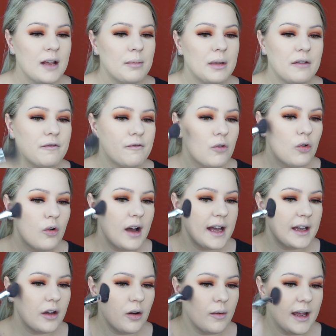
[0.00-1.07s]
before
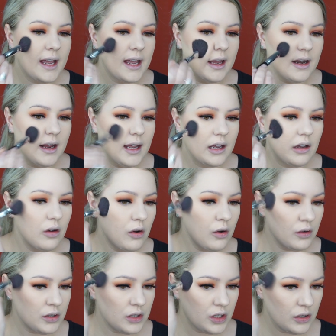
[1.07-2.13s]
I go ahead and
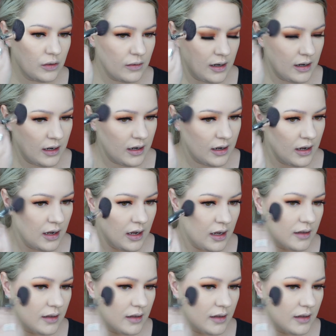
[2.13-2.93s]
contour.